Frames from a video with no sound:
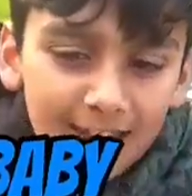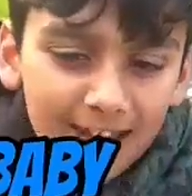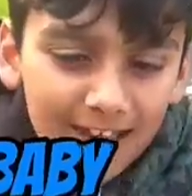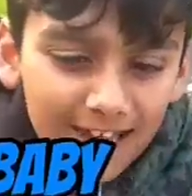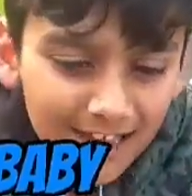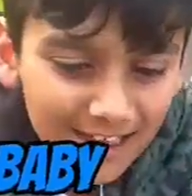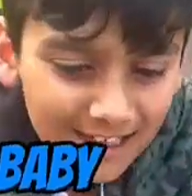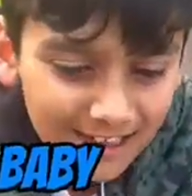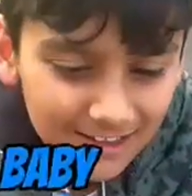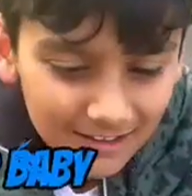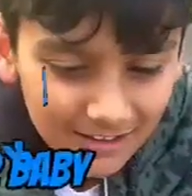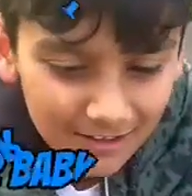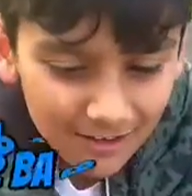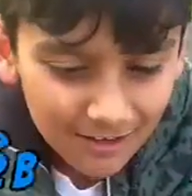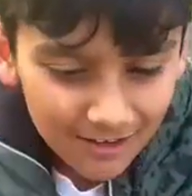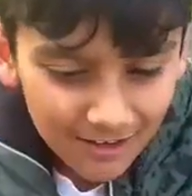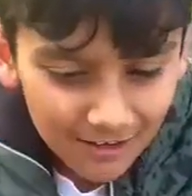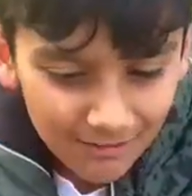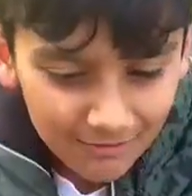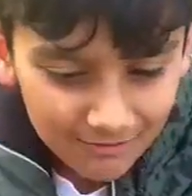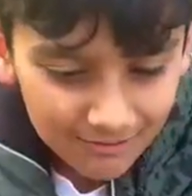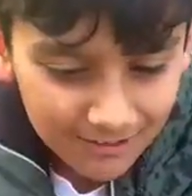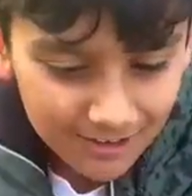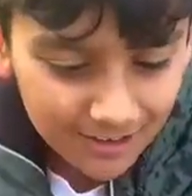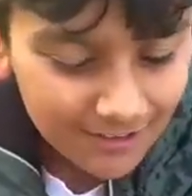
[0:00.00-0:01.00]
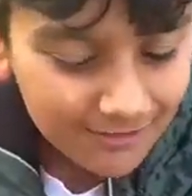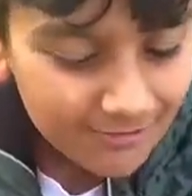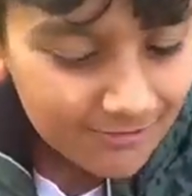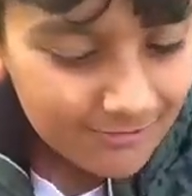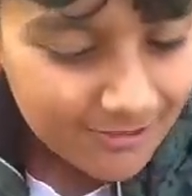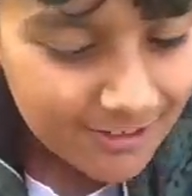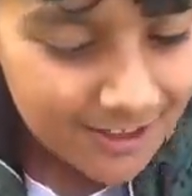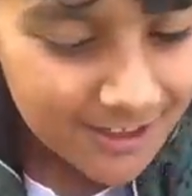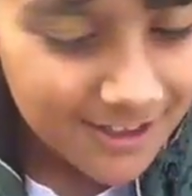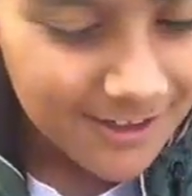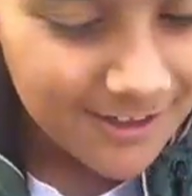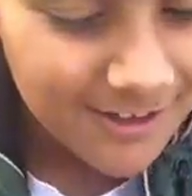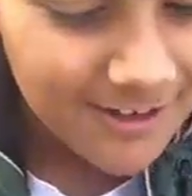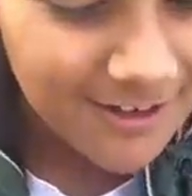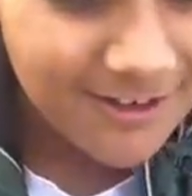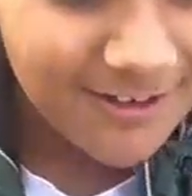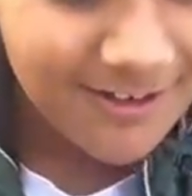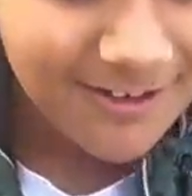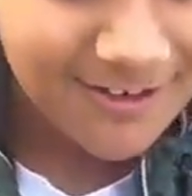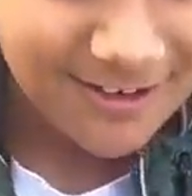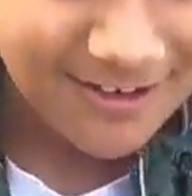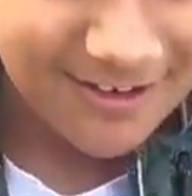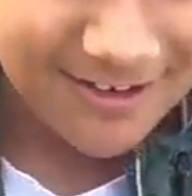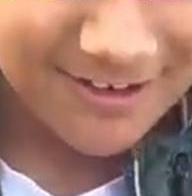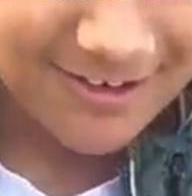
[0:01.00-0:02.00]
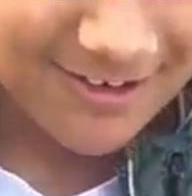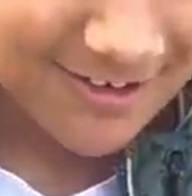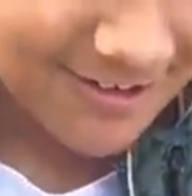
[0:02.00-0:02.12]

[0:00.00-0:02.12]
And look how cute they are.